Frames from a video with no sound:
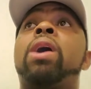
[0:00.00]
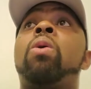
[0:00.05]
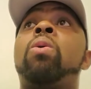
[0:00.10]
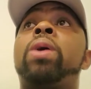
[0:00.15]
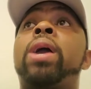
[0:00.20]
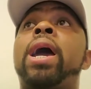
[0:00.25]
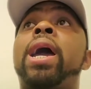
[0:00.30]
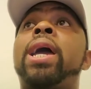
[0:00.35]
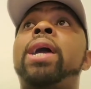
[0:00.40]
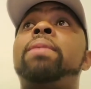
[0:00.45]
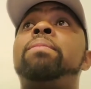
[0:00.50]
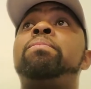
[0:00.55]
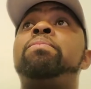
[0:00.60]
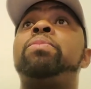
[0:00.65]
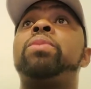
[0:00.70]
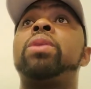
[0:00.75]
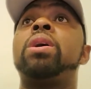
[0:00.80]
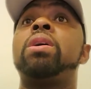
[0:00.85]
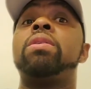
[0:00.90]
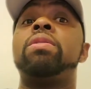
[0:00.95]
okay,
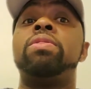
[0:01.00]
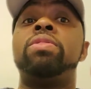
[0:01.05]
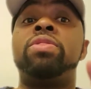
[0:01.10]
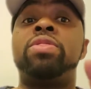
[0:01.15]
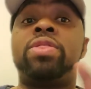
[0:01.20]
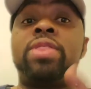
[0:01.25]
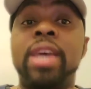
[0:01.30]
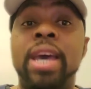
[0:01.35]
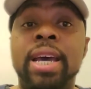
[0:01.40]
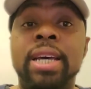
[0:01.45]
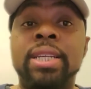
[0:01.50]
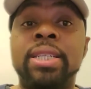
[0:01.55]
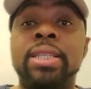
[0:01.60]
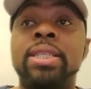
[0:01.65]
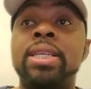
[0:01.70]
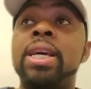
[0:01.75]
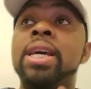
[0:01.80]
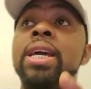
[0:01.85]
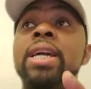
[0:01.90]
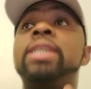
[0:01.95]

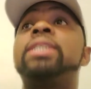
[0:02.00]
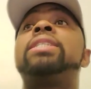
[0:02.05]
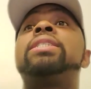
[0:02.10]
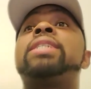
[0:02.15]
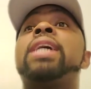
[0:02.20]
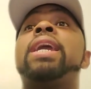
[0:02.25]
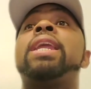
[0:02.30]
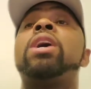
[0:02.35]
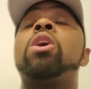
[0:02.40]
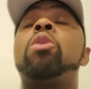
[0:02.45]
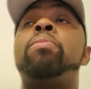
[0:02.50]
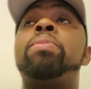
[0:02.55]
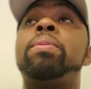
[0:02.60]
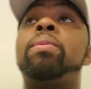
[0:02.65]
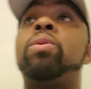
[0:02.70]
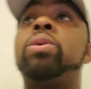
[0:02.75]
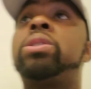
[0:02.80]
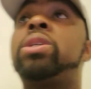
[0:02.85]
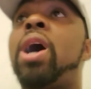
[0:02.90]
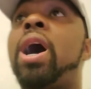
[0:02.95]
this is the Tannehill people
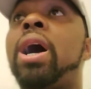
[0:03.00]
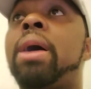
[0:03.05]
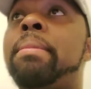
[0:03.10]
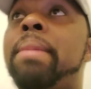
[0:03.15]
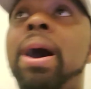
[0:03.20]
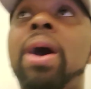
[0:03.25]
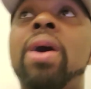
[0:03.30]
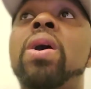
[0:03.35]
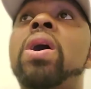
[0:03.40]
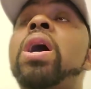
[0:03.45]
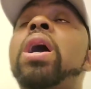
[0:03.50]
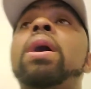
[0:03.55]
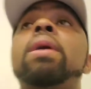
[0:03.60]
were talking about.